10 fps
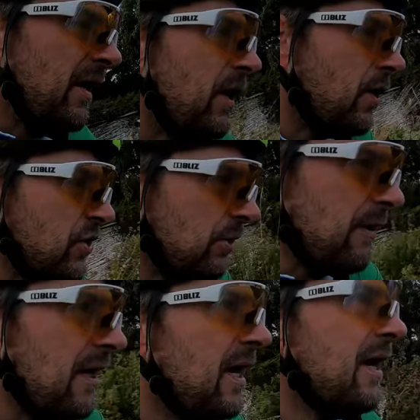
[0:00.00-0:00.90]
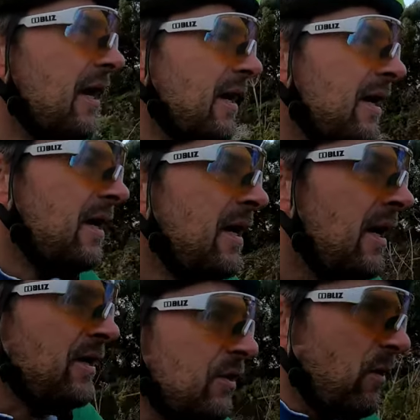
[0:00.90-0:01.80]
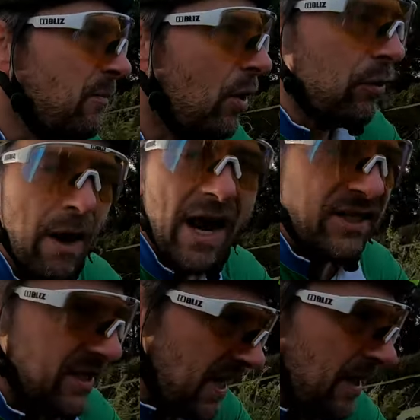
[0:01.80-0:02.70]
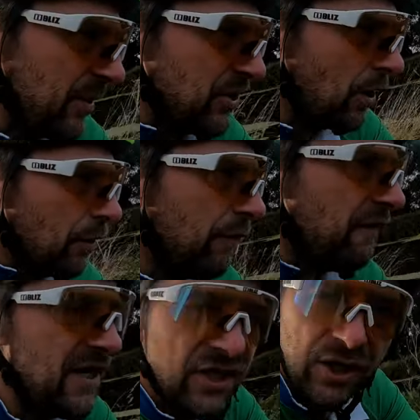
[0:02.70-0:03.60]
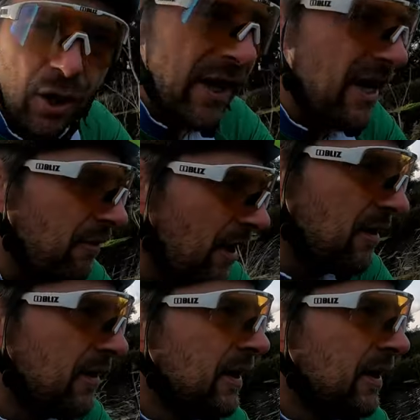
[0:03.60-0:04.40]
you're considering doing more rides a year, but there's not enough events in your area.